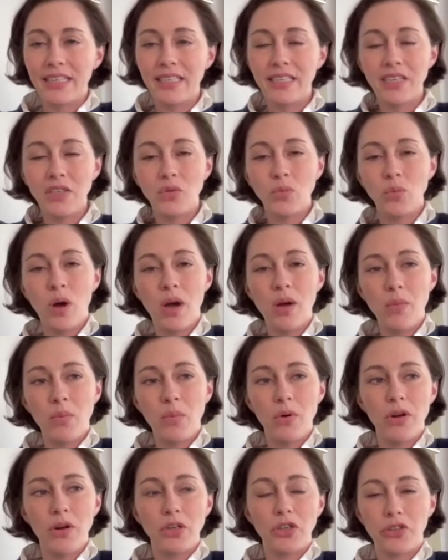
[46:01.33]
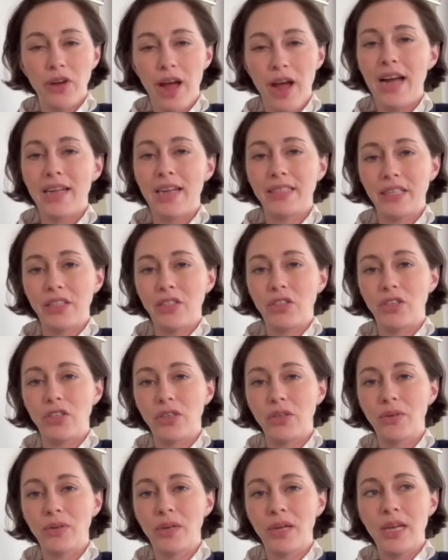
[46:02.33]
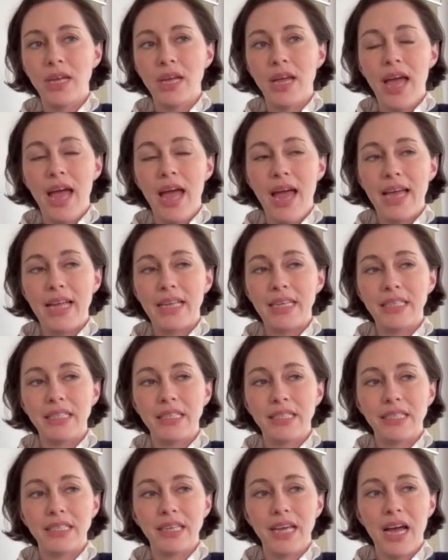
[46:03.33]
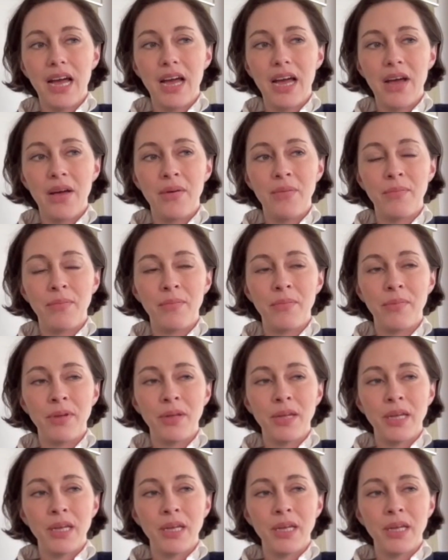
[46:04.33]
this is what we're attracted to. And um,